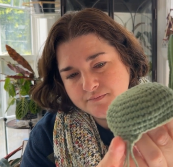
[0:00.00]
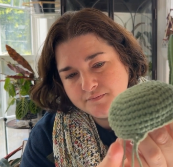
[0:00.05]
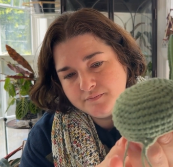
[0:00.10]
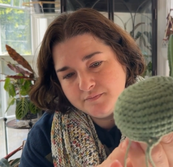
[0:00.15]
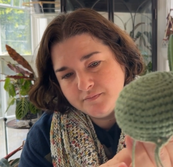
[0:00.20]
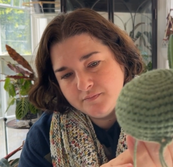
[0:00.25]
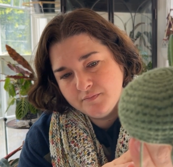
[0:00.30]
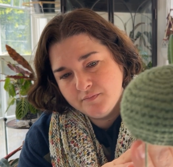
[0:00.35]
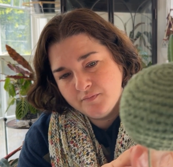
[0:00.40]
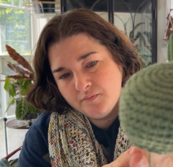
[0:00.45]

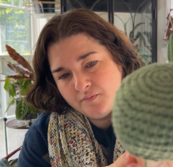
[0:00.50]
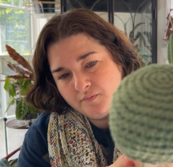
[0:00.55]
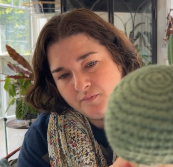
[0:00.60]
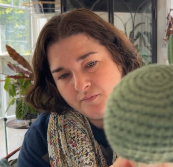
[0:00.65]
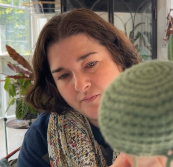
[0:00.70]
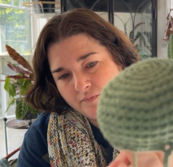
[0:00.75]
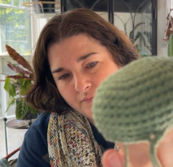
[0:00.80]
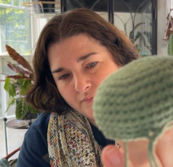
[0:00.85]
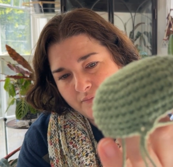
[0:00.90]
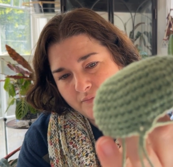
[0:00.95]

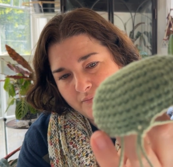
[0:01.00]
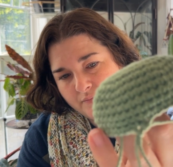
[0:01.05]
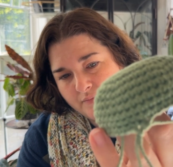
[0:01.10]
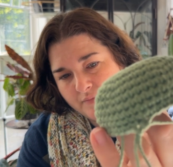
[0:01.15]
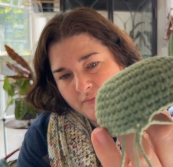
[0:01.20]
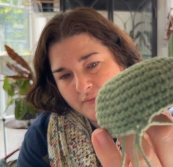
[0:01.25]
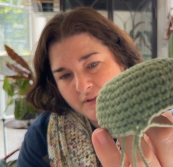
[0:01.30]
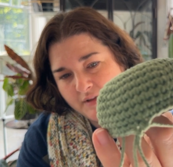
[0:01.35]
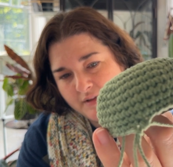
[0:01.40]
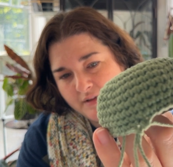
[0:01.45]

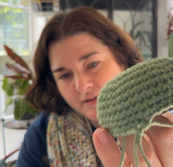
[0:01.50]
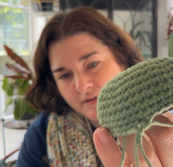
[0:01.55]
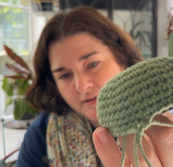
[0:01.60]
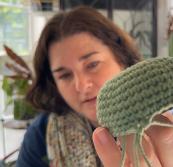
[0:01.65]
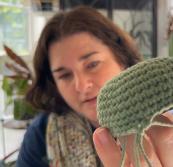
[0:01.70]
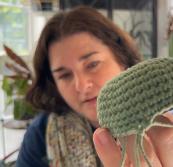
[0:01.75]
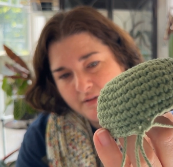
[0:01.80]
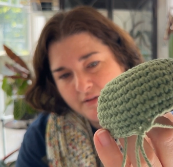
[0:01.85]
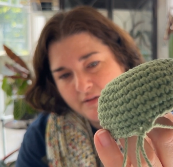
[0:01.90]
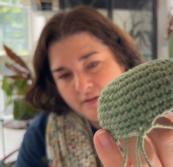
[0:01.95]

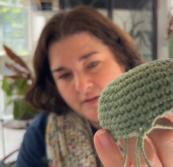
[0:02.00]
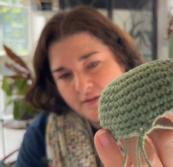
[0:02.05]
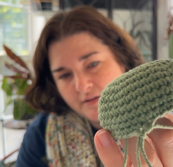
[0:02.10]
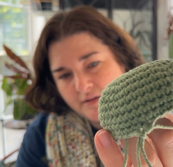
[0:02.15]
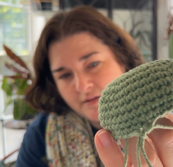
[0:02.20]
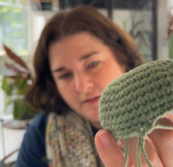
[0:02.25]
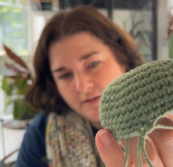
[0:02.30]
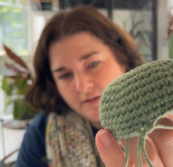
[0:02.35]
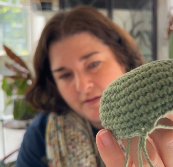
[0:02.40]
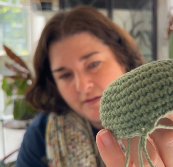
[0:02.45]

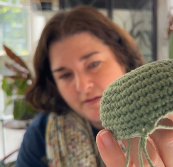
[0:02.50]
Nobody speaks.